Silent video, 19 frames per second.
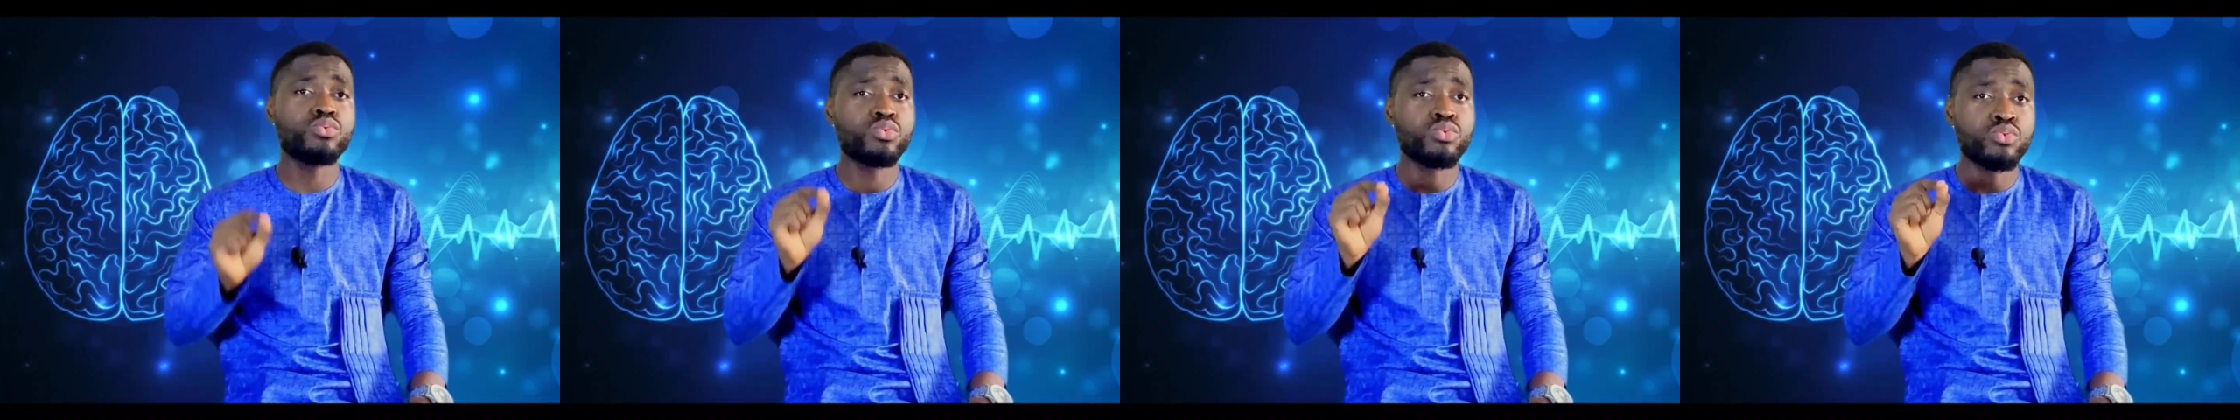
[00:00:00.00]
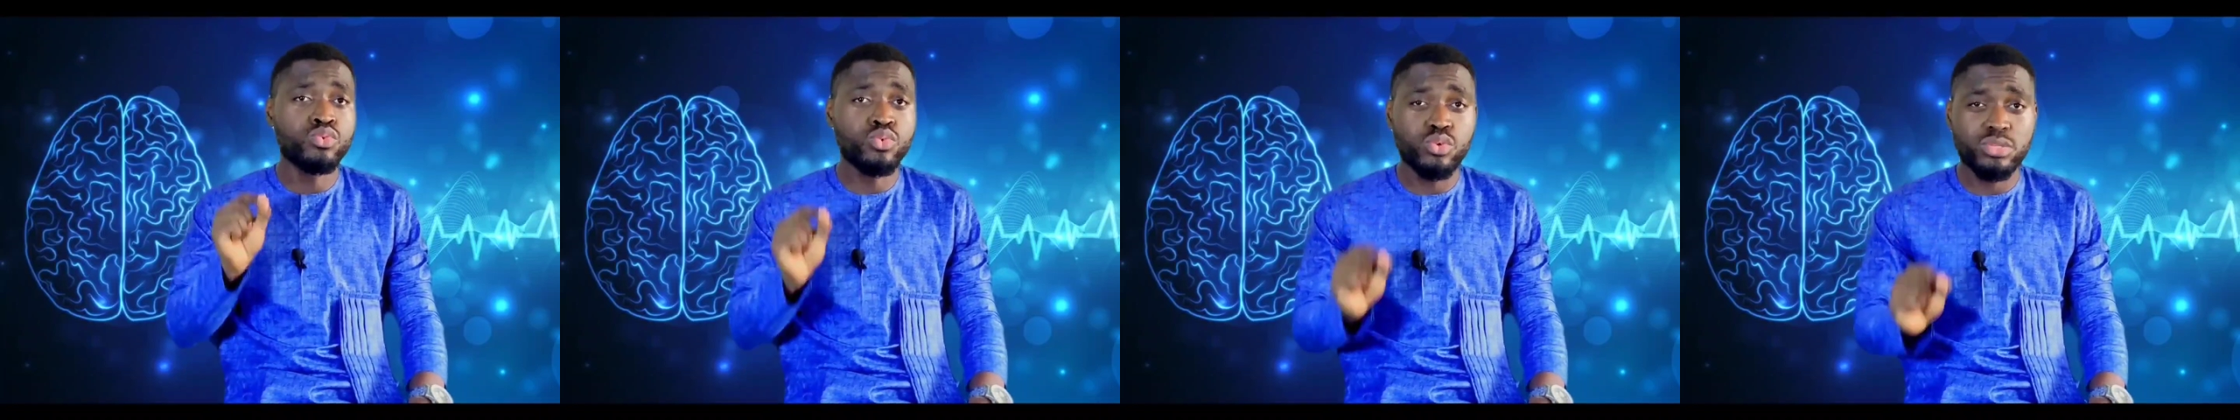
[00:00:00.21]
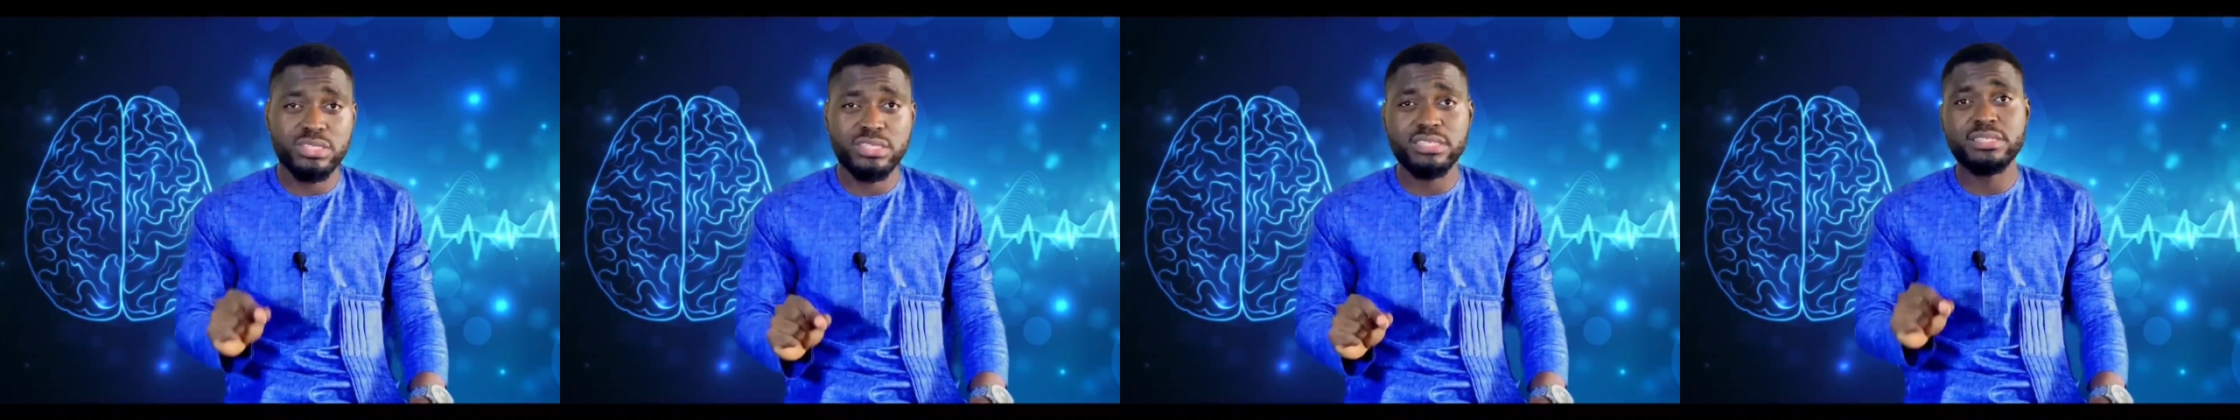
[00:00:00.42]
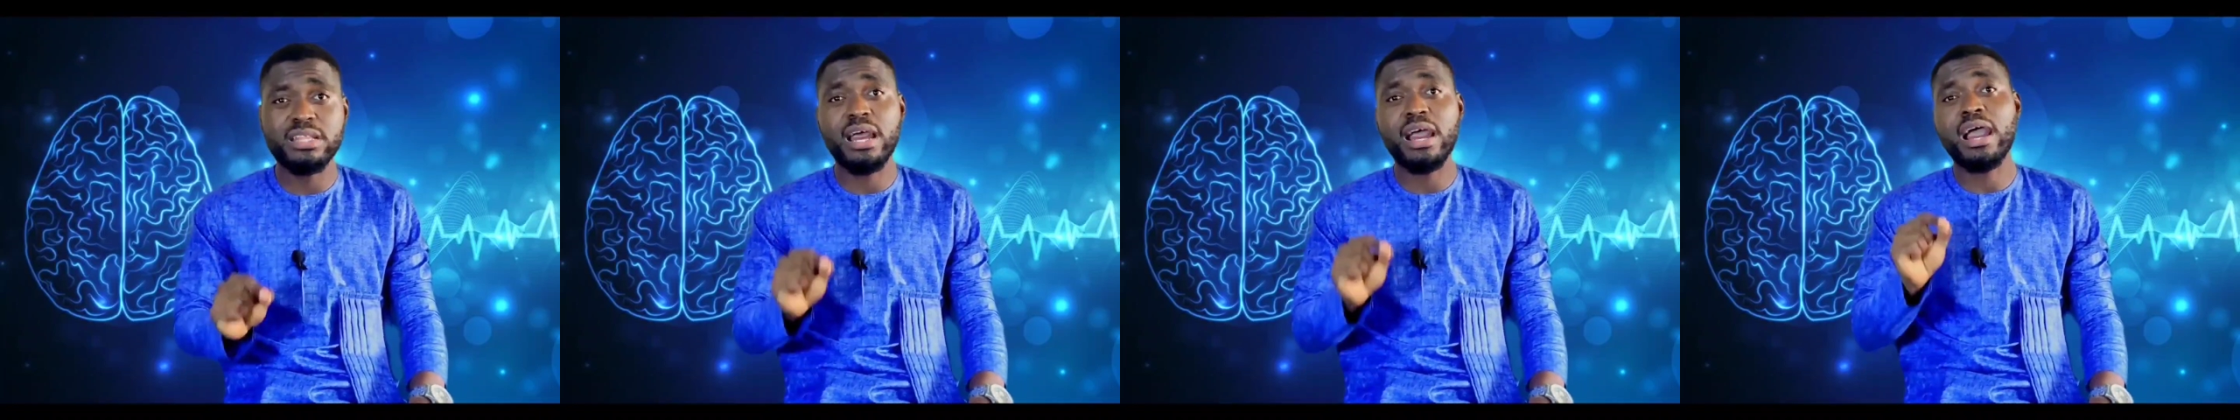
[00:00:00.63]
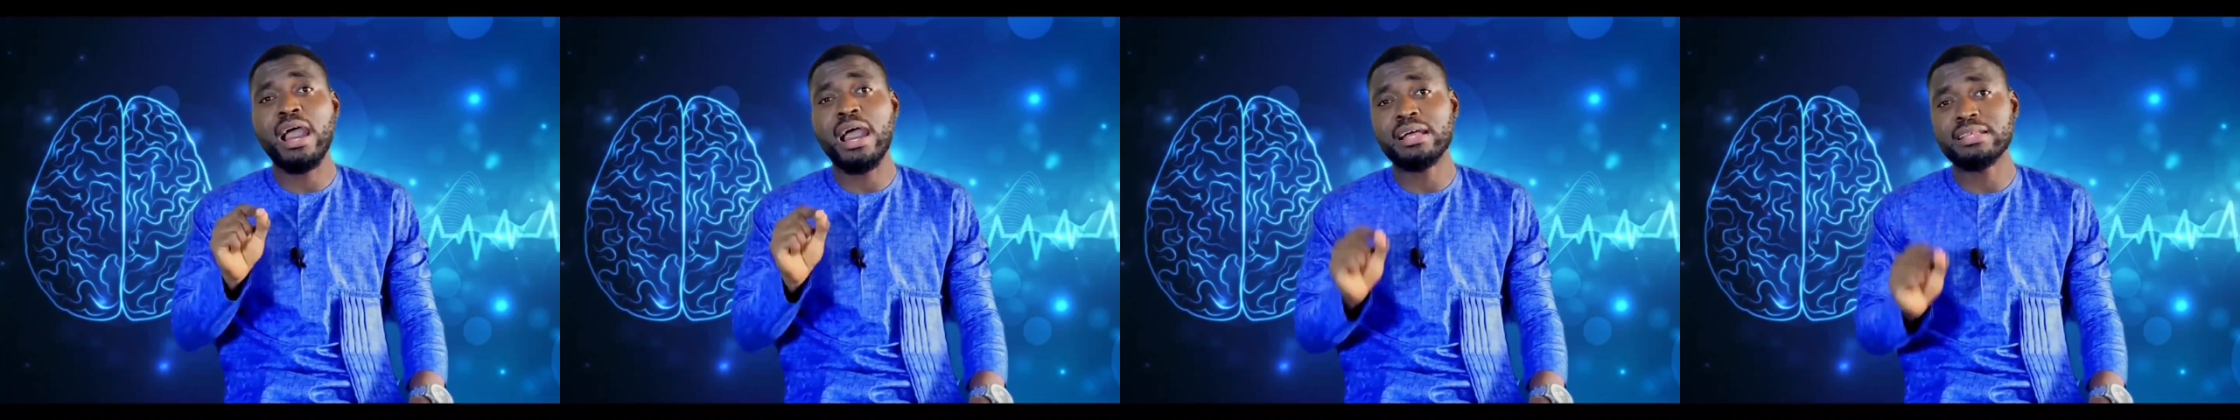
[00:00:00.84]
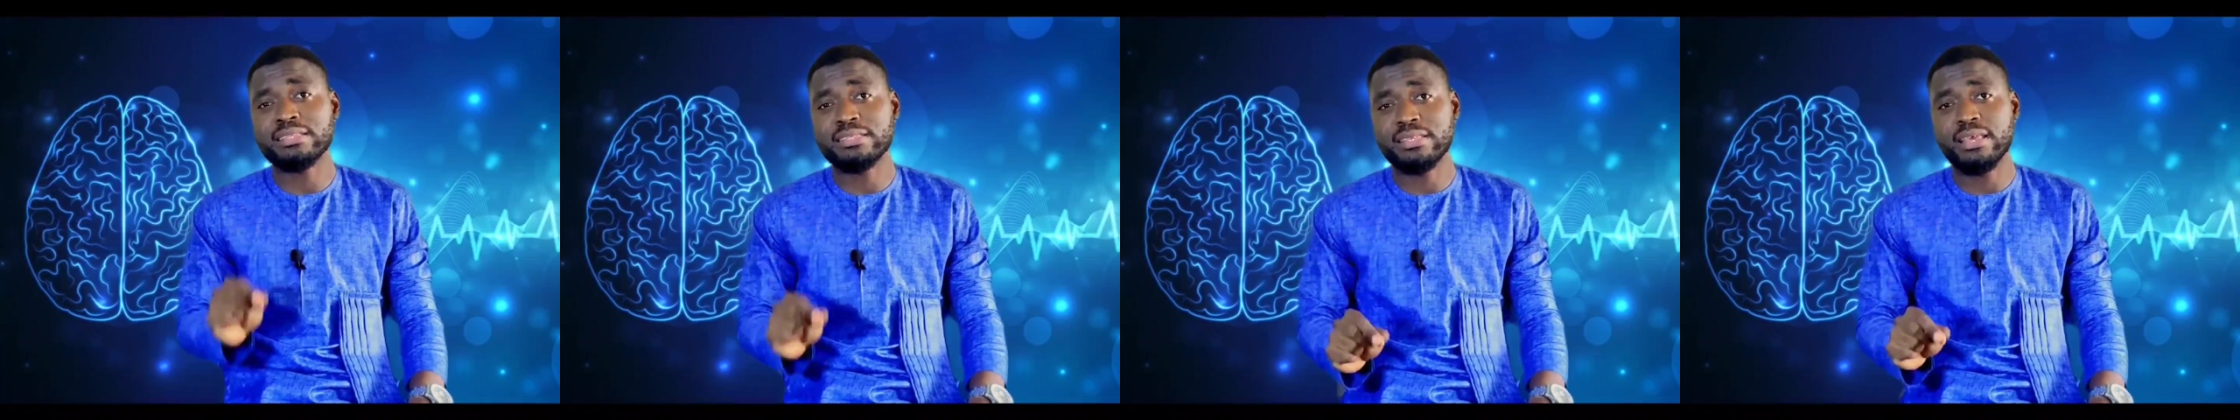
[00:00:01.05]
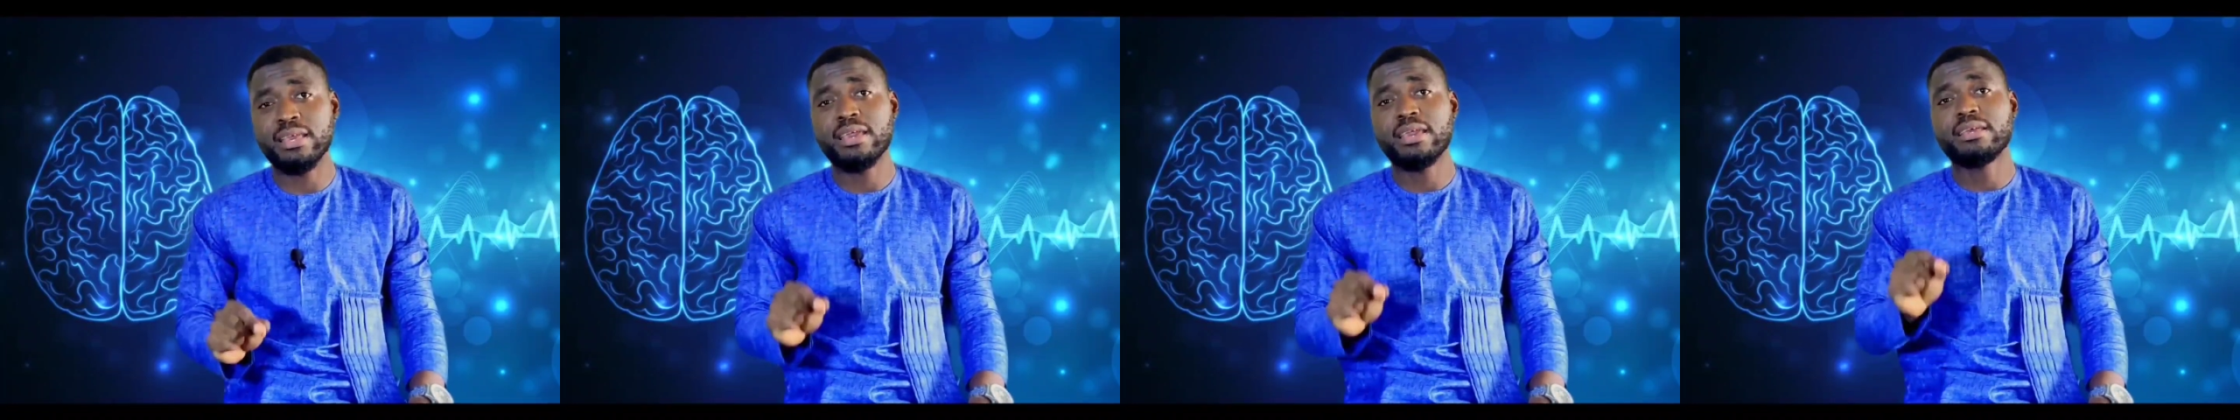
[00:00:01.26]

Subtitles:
you notice that has